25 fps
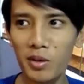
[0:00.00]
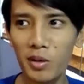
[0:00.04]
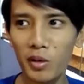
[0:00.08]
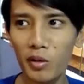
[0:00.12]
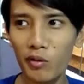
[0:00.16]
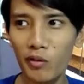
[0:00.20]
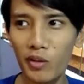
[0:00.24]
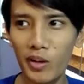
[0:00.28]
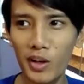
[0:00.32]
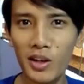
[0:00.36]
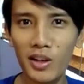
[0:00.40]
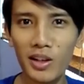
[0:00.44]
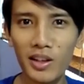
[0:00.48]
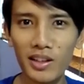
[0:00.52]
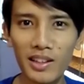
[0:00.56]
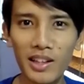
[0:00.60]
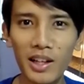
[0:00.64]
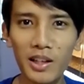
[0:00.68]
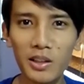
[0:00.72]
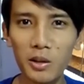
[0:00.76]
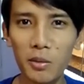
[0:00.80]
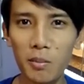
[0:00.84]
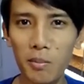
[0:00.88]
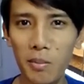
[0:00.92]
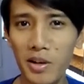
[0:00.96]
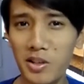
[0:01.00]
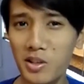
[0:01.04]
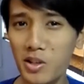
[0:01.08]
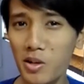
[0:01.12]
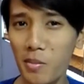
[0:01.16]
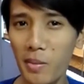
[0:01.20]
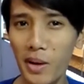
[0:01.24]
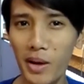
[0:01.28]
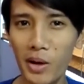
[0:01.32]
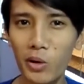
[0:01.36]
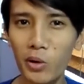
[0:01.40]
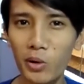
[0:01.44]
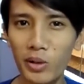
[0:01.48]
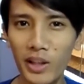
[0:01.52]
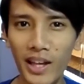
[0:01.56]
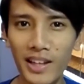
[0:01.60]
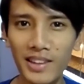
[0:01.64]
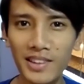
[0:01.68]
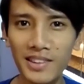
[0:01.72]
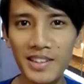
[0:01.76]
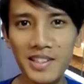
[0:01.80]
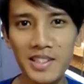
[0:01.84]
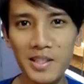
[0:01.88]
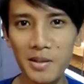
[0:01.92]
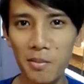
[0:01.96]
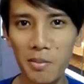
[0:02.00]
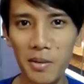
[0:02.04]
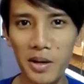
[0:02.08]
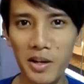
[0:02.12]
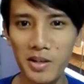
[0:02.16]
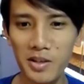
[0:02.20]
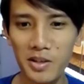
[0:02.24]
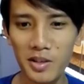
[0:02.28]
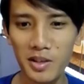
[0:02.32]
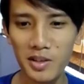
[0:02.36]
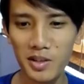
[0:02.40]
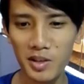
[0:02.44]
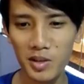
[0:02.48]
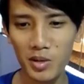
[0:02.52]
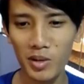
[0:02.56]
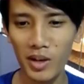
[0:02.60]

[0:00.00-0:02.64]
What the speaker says: you know, figured out how to measure my own anticipation.